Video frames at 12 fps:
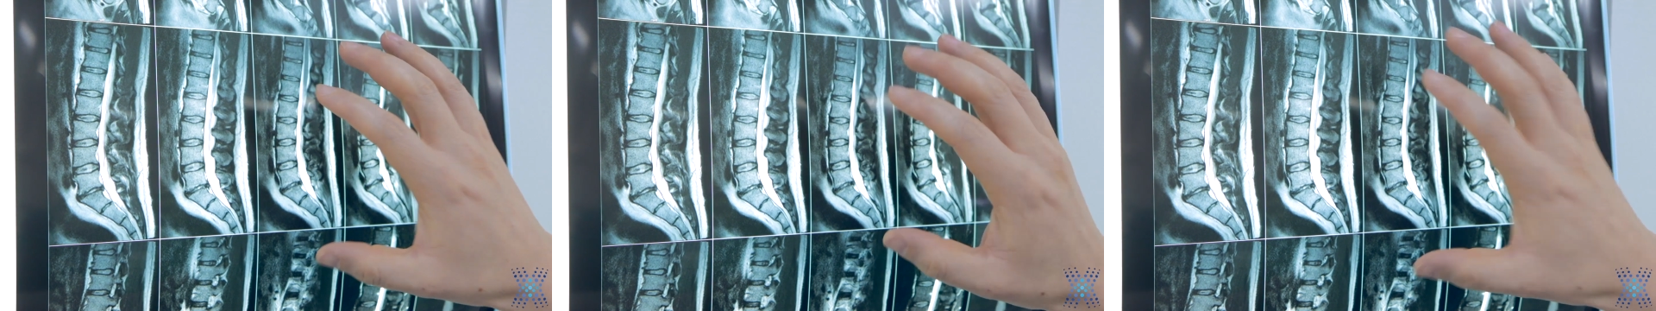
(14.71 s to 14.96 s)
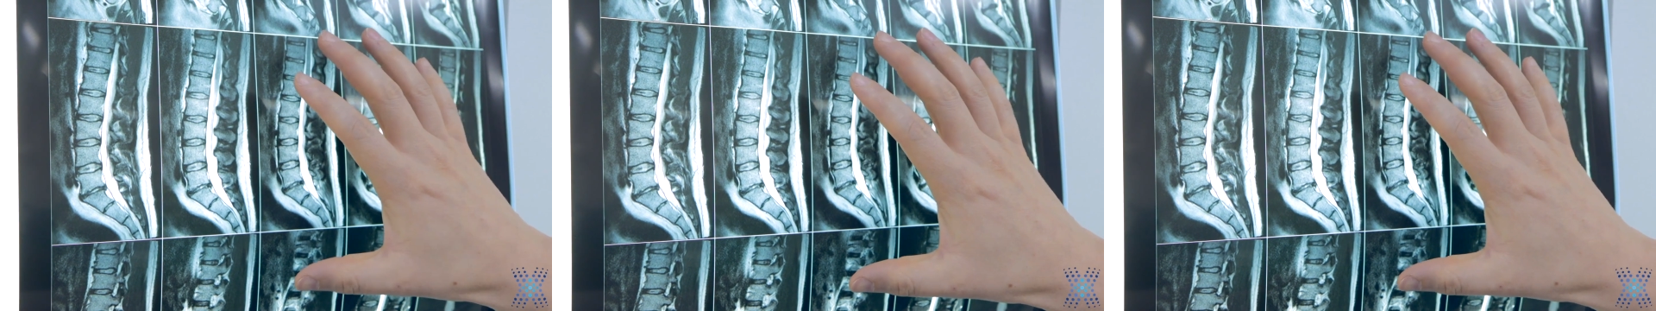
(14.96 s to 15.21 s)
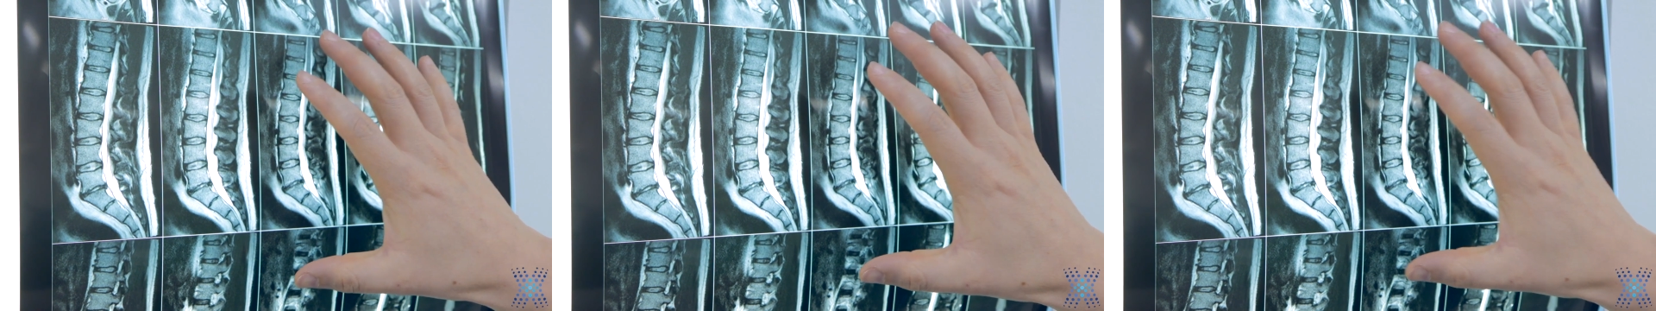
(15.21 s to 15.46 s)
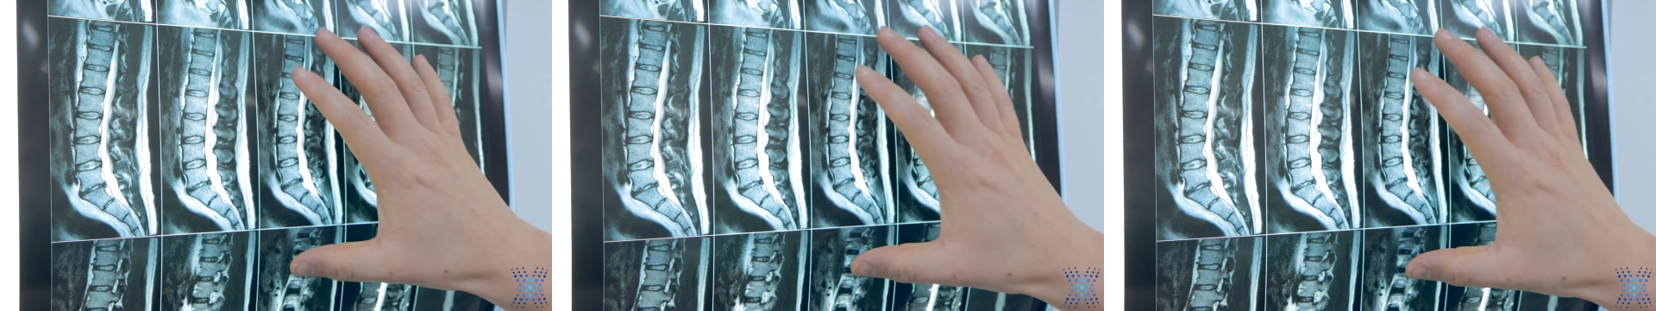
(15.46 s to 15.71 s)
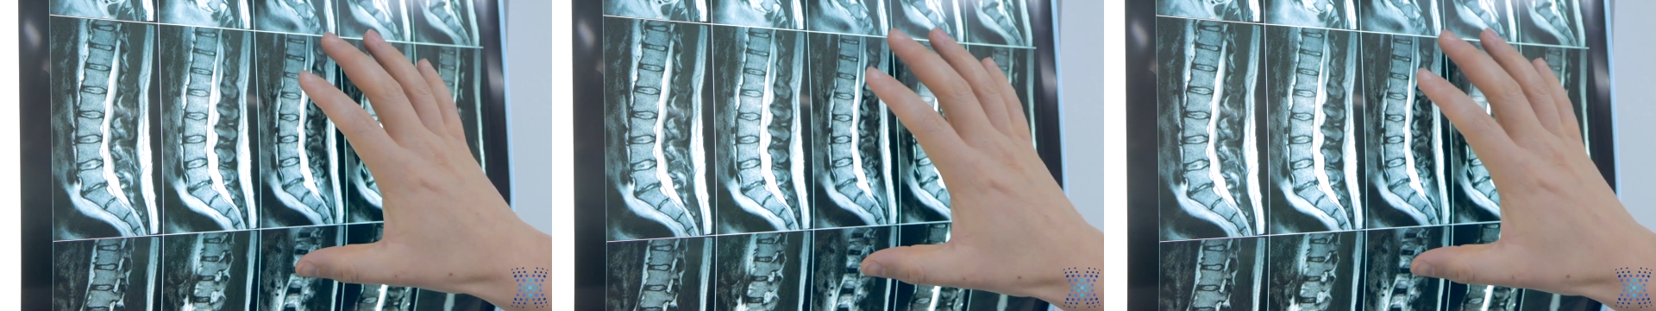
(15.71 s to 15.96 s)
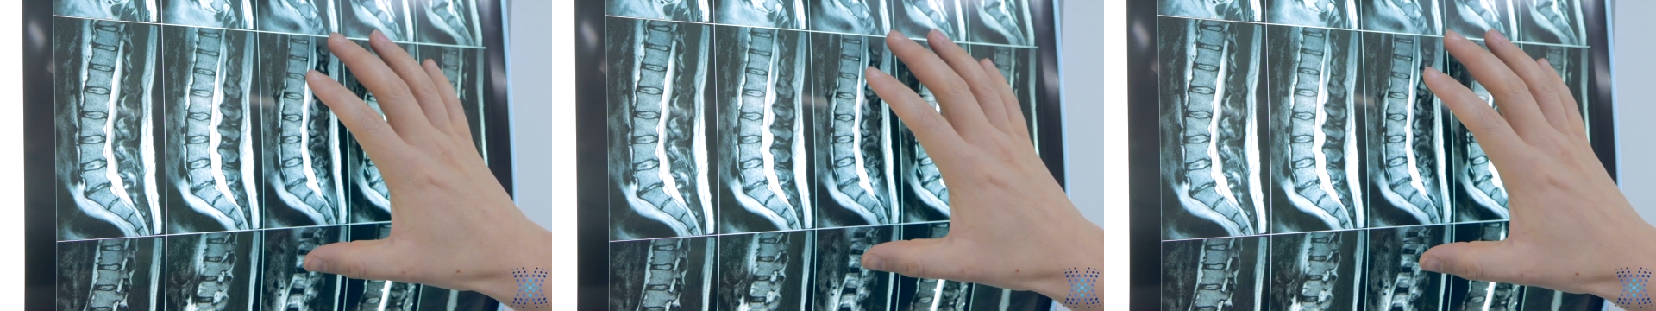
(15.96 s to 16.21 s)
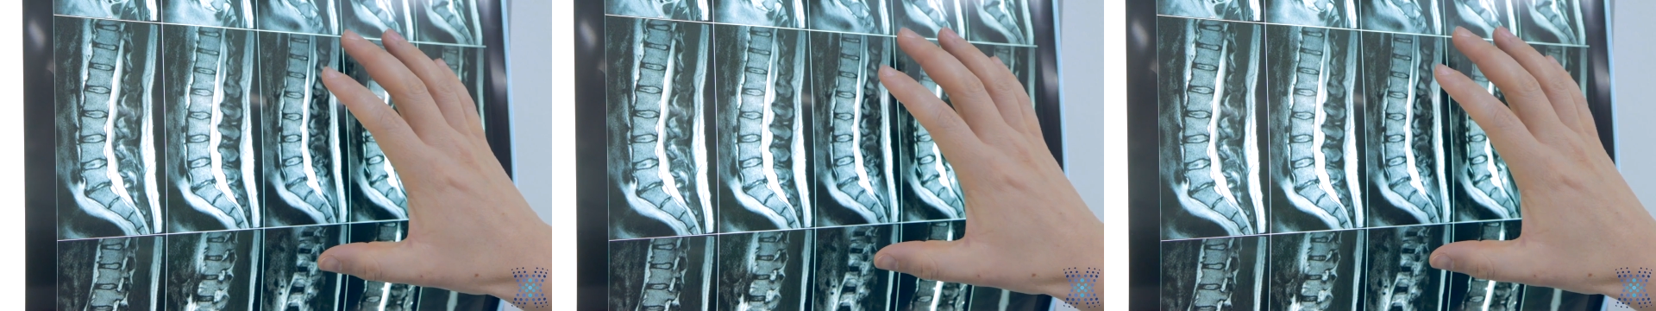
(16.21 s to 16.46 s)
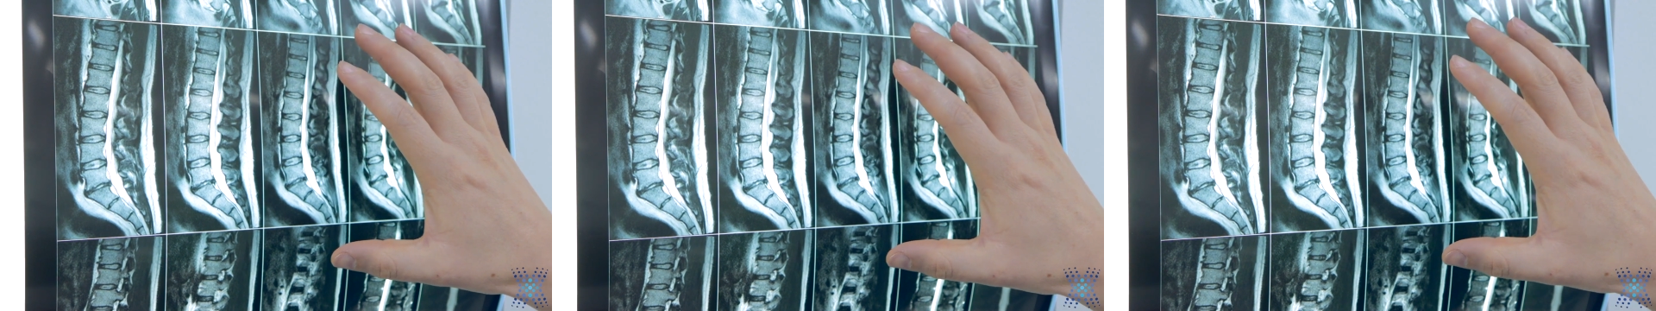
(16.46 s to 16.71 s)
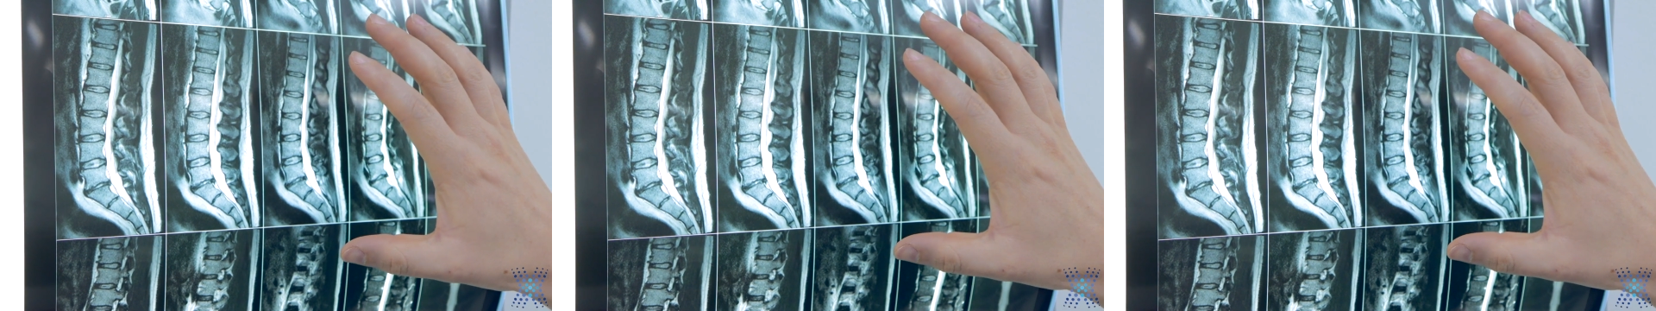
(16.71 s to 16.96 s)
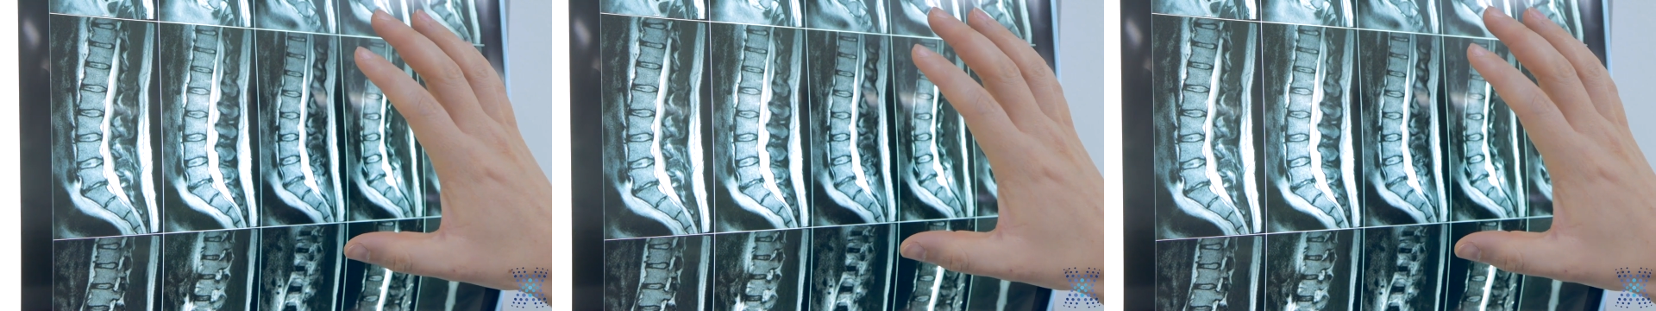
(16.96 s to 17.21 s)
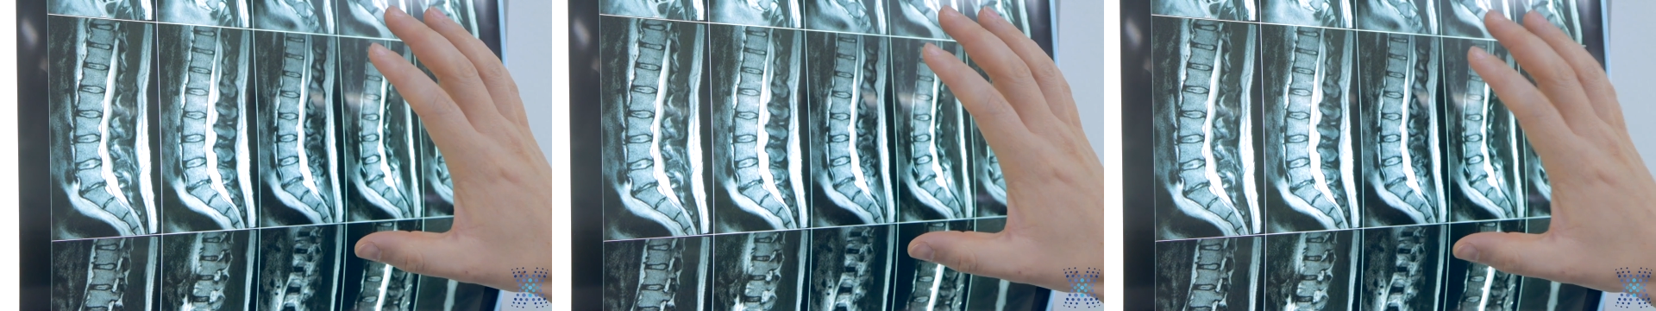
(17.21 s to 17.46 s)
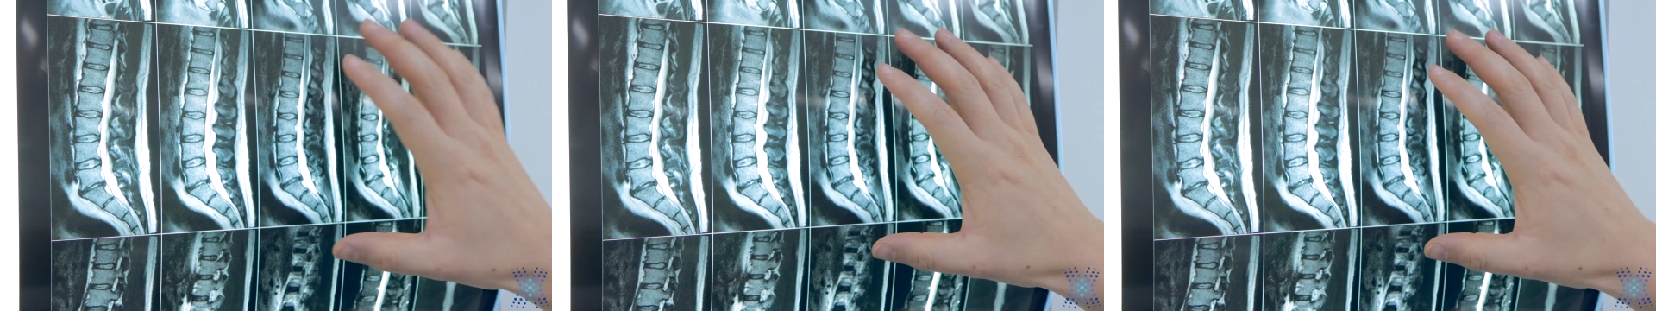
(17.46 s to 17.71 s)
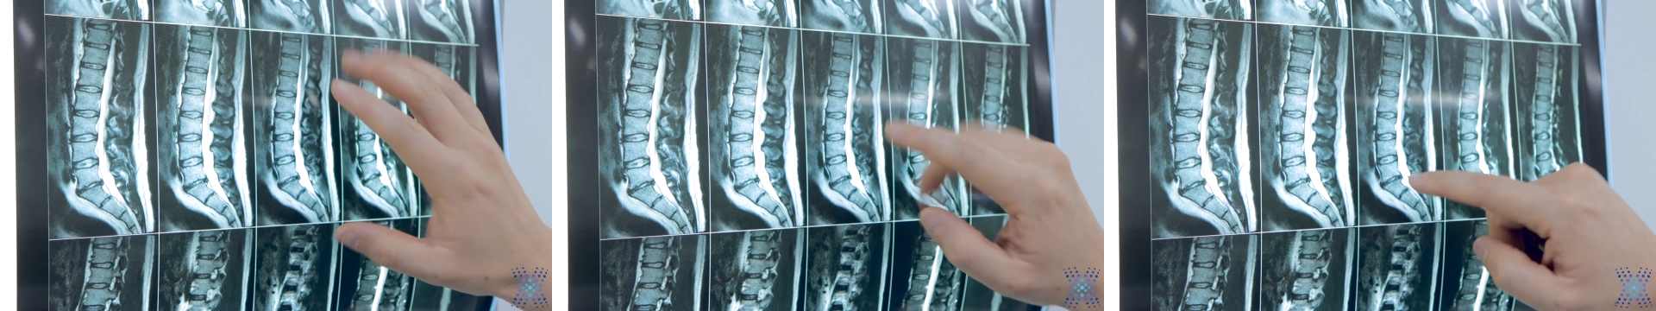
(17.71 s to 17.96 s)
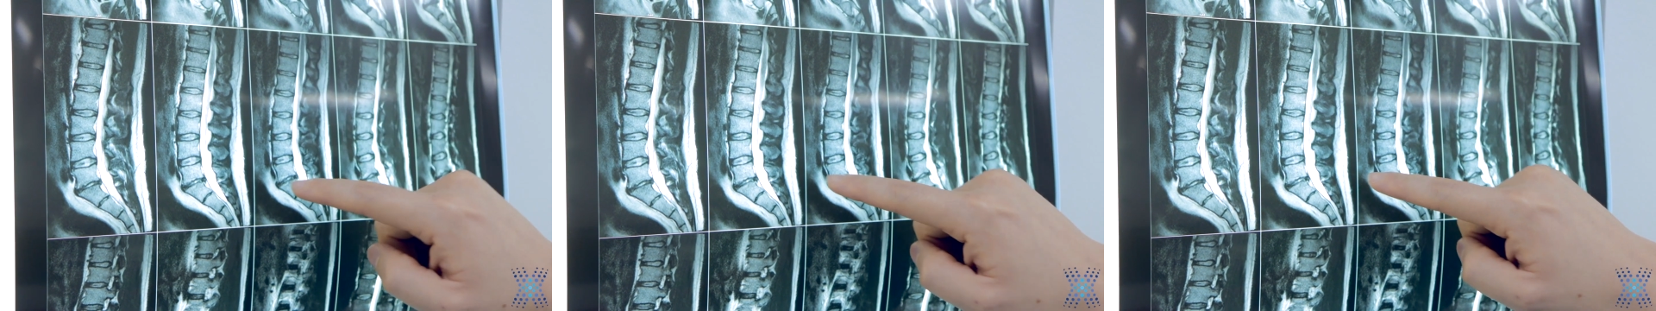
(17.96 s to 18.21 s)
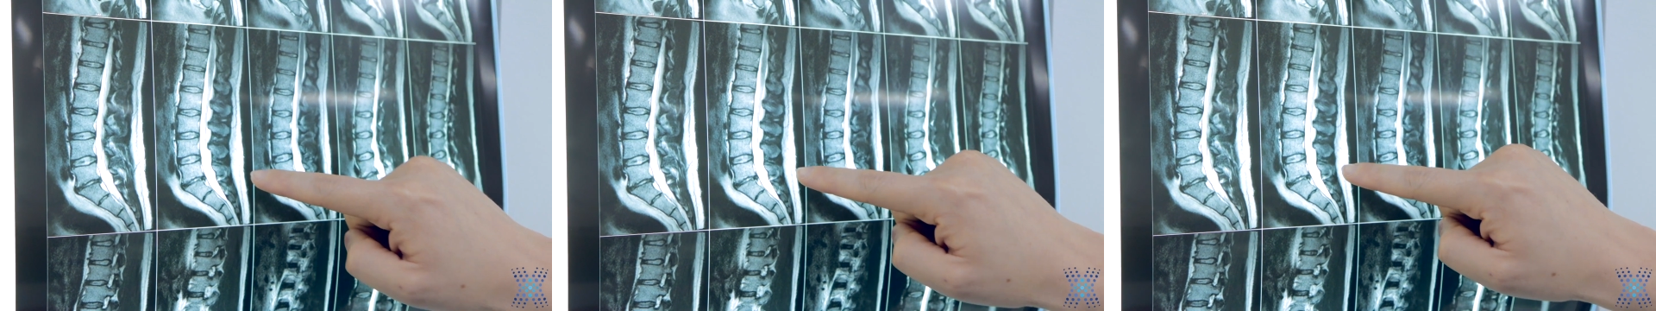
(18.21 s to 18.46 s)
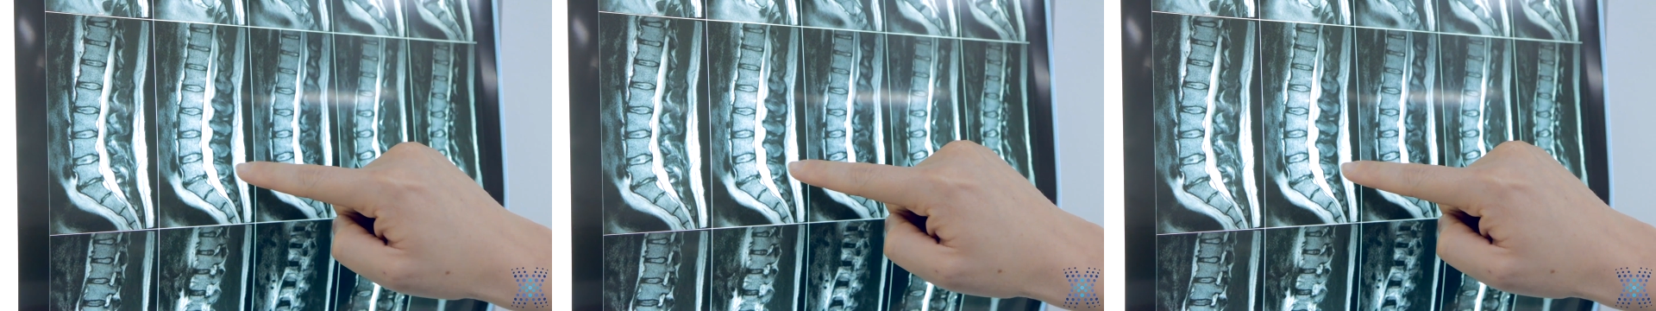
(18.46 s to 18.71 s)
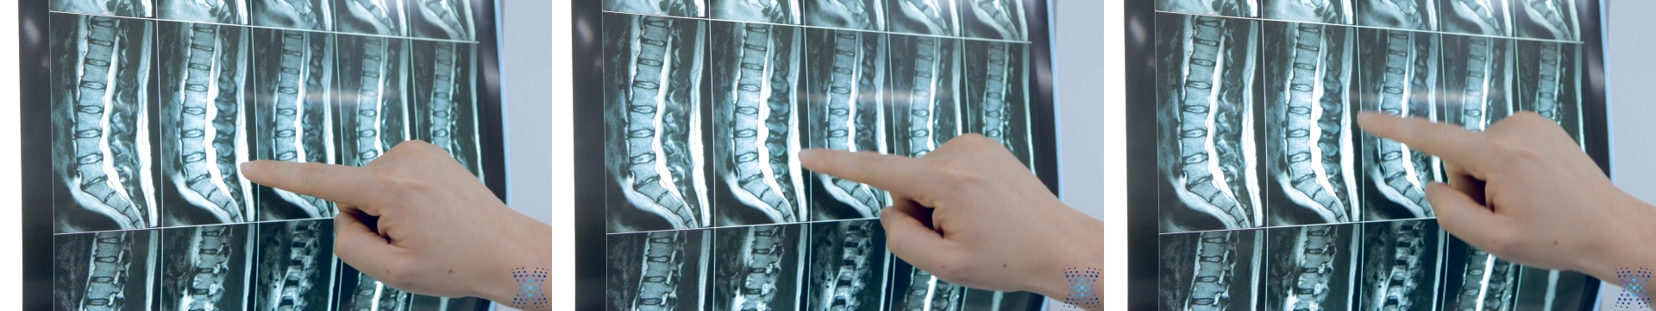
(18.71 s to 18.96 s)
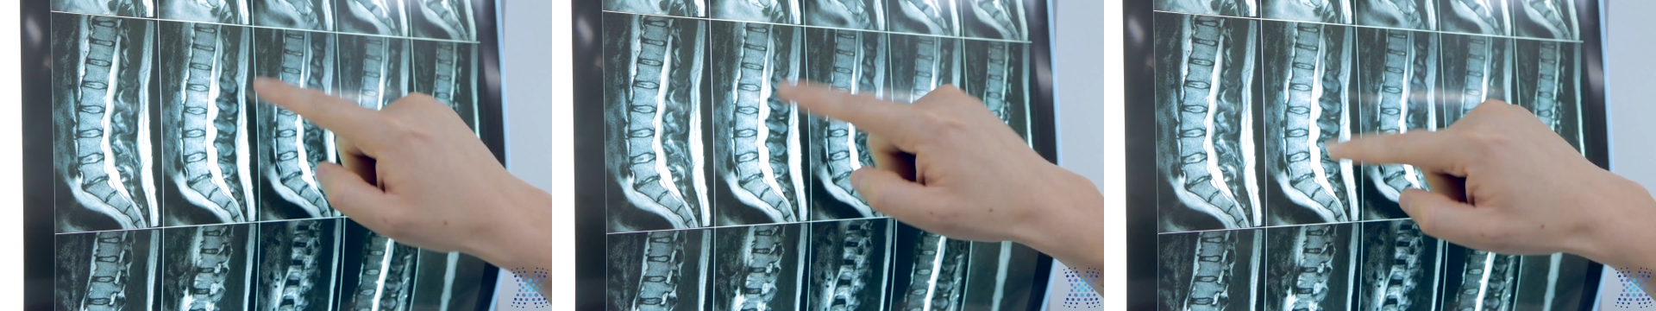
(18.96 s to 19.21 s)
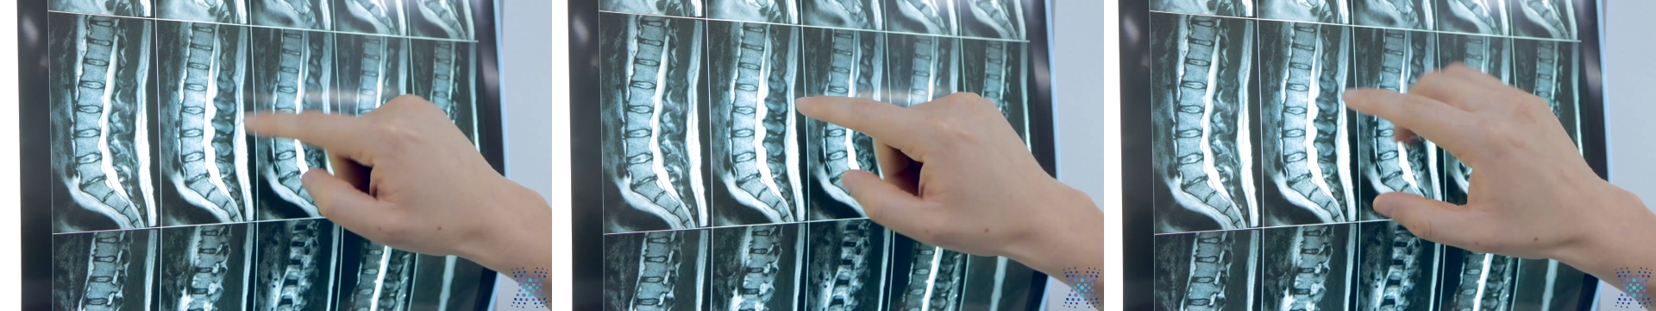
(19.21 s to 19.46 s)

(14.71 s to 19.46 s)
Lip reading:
Nobody's mouth can be seen.